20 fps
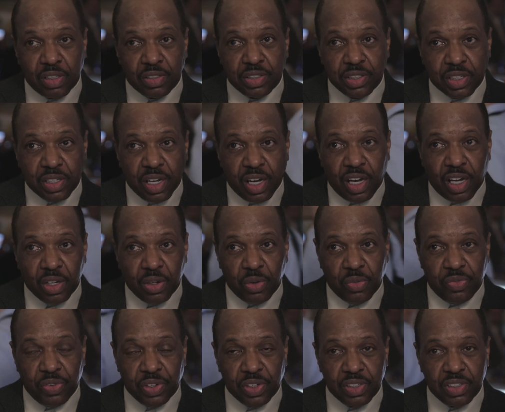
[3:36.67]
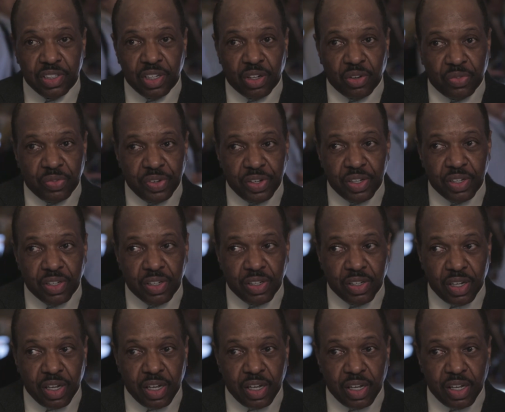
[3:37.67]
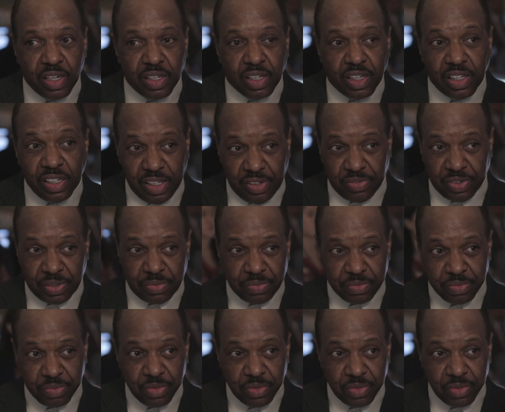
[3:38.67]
Chicago, Philadelphia, and Cleveland